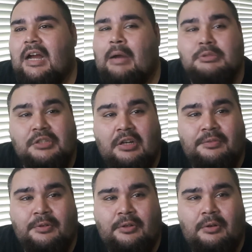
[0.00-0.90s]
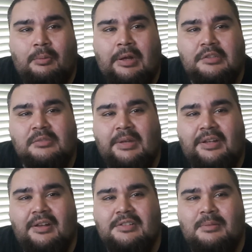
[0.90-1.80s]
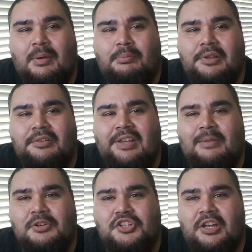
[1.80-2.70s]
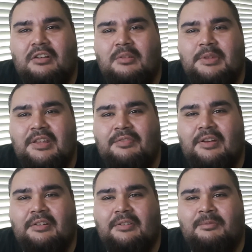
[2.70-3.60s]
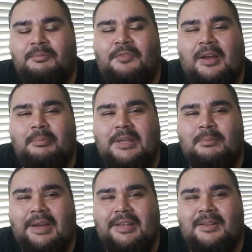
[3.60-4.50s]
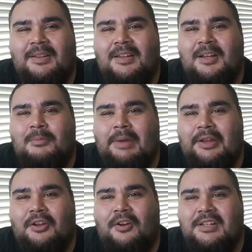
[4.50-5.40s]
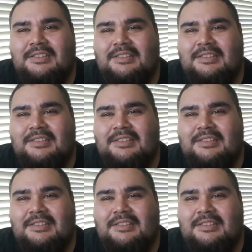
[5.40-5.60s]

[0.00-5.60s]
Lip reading: I was gone for a good while. So my cousin and my brother came to check on me. They found me in my current